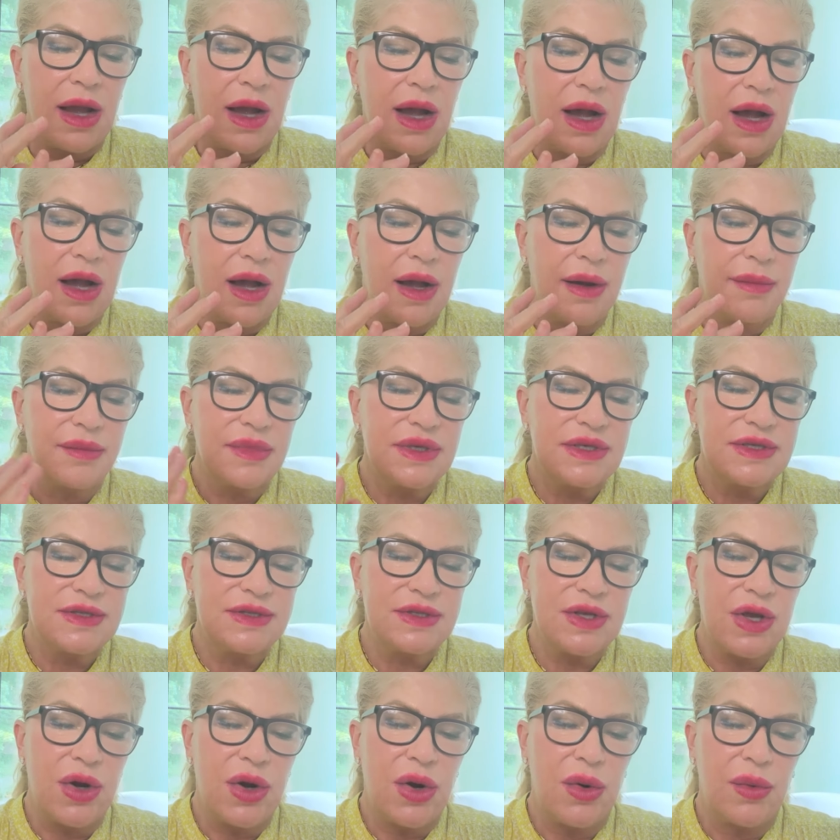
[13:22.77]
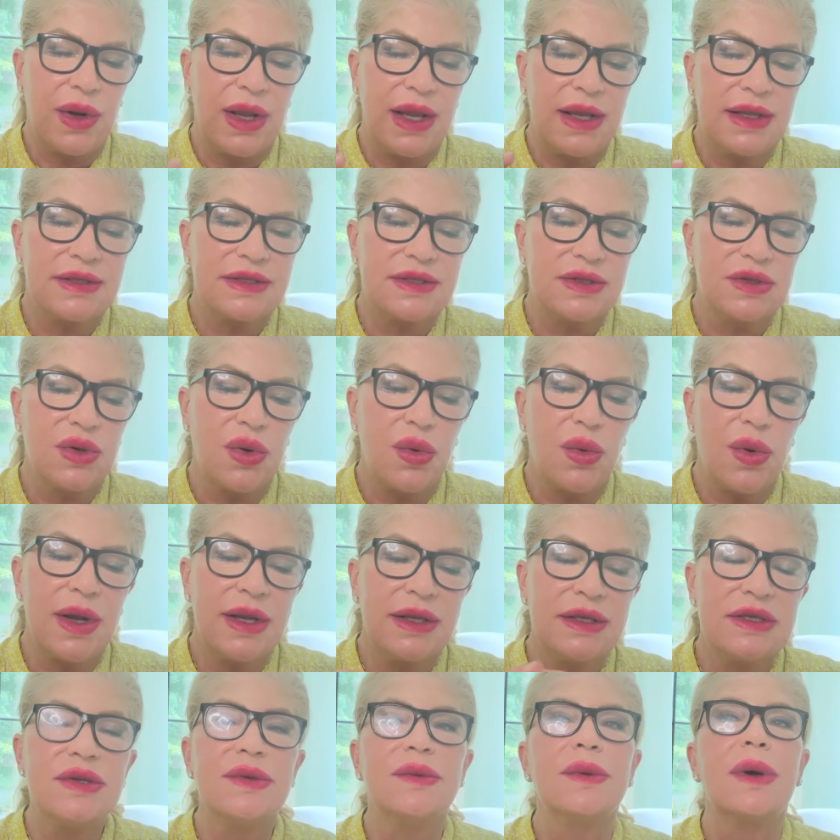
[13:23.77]
Um, so it's
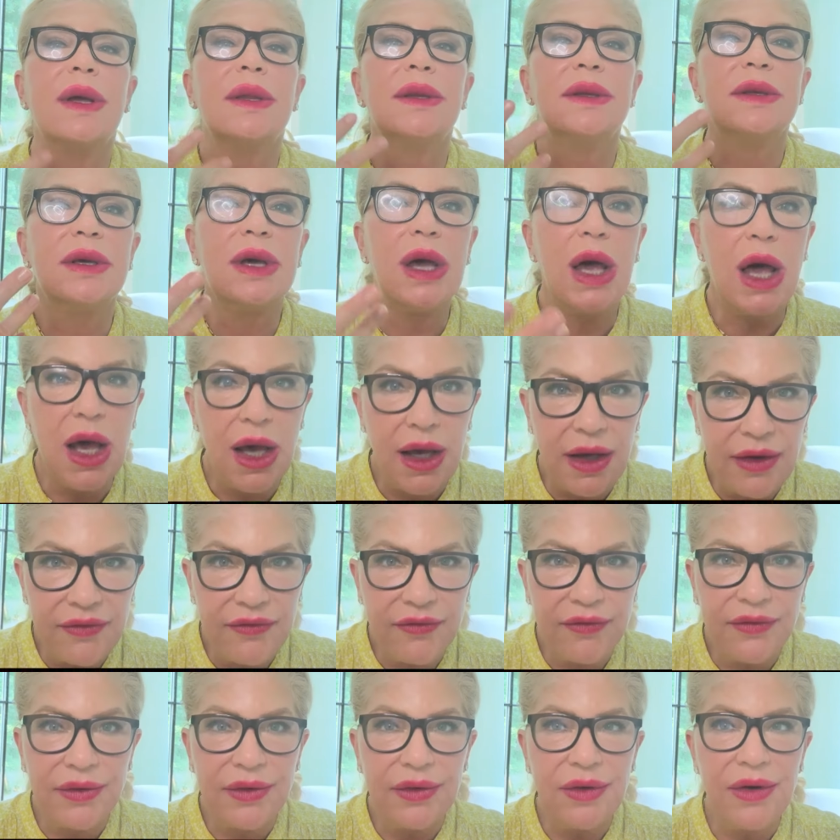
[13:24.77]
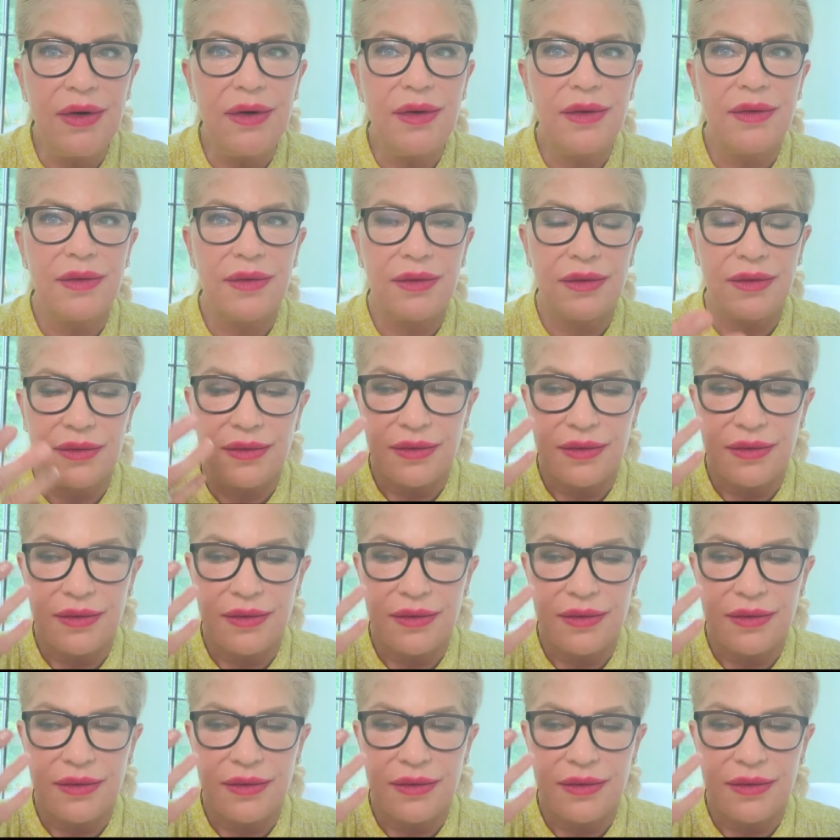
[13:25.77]
going to uncover,